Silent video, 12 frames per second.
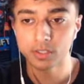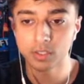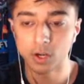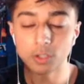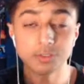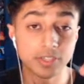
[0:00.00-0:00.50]

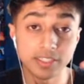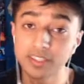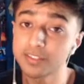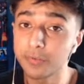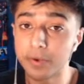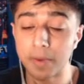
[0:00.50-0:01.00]
Also, this
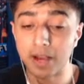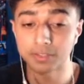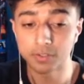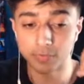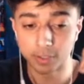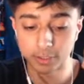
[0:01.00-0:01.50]
is the
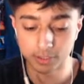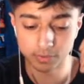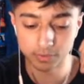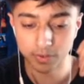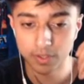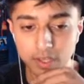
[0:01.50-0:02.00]
remastered version
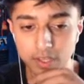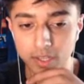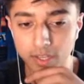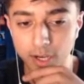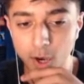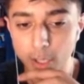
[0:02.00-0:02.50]
as well.
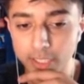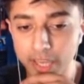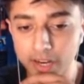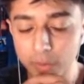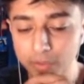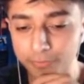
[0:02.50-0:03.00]
Oh, yeah,
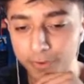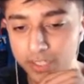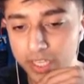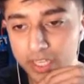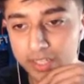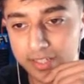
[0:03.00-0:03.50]
that was
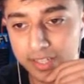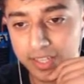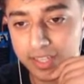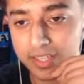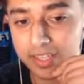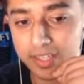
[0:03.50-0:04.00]
funky
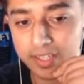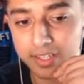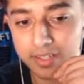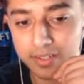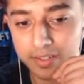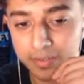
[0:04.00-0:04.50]
indeed.
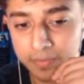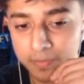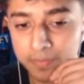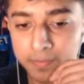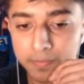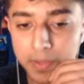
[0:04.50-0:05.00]

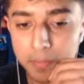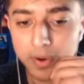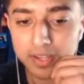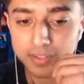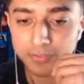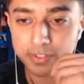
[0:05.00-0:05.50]
Hmm,
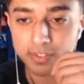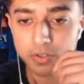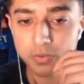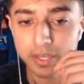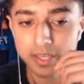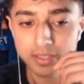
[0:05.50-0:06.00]
impressive as
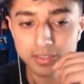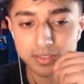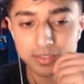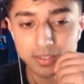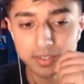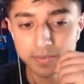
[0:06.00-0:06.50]
always.
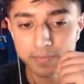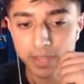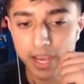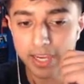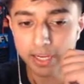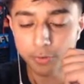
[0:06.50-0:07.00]

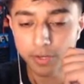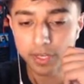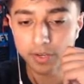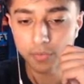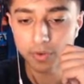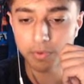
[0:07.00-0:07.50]
I
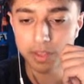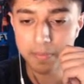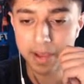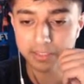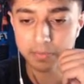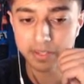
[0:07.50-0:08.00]
agree, we really
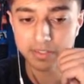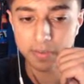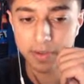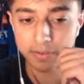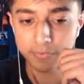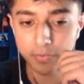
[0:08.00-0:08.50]
maximized the
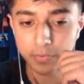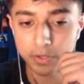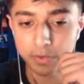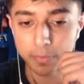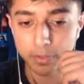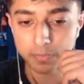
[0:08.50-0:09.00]
amount of fun we
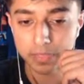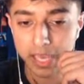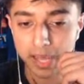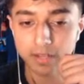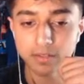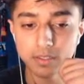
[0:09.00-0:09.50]
could have possibly
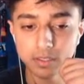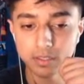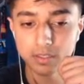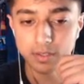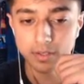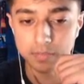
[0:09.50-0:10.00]
had.
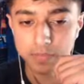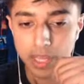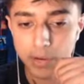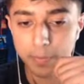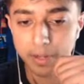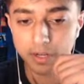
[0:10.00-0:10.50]

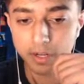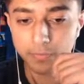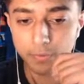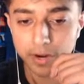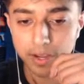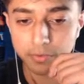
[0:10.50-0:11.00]
How about
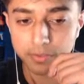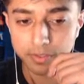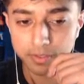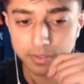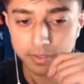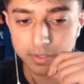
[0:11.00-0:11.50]
another round?
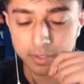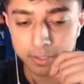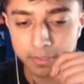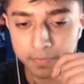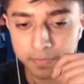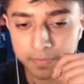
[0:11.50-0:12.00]

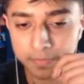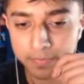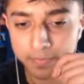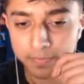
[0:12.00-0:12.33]
Hmm,